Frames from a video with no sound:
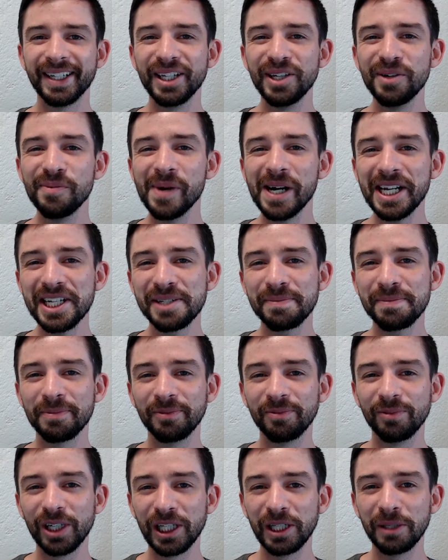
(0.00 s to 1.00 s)
you might as
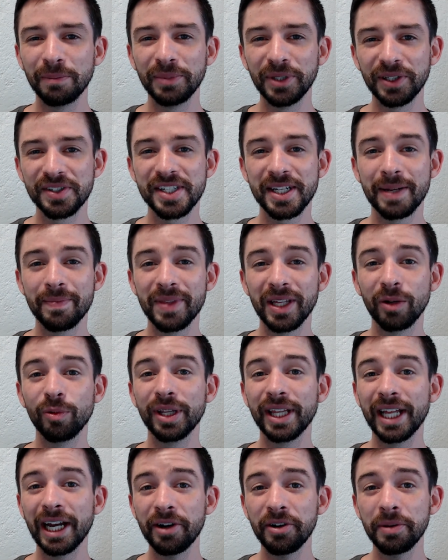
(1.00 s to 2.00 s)
well build something
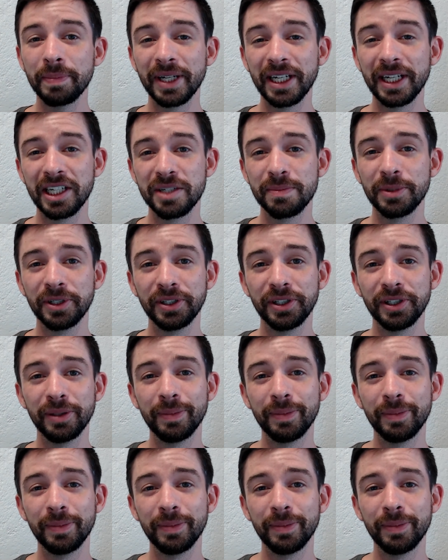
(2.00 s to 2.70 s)
without a page builder,